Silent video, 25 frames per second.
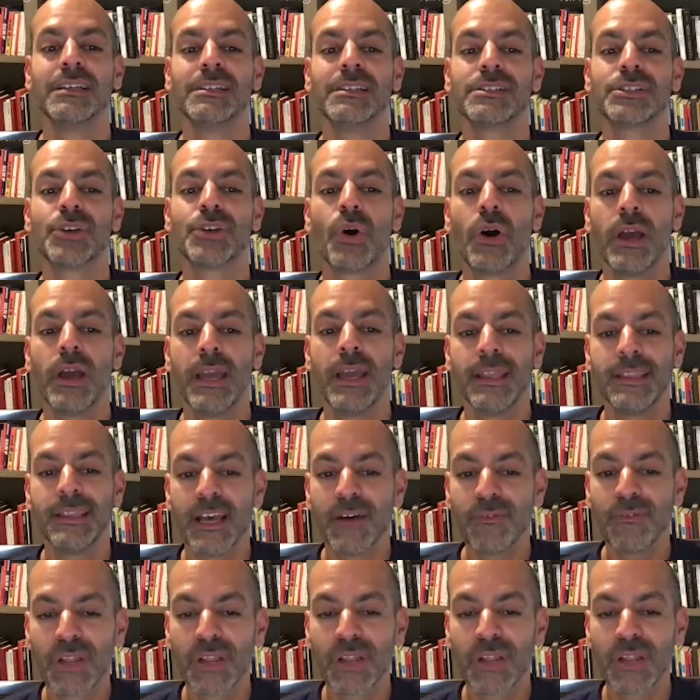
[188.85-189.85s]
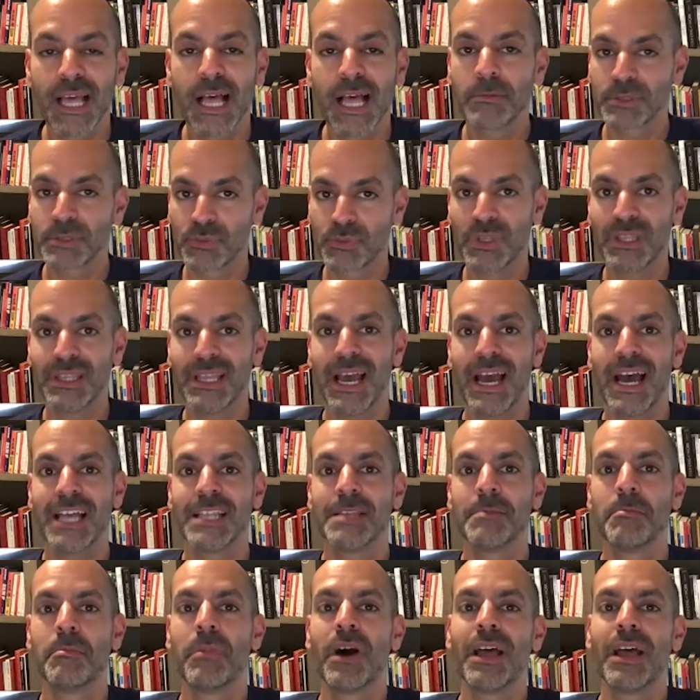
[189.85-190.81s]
So it definitely helps with that.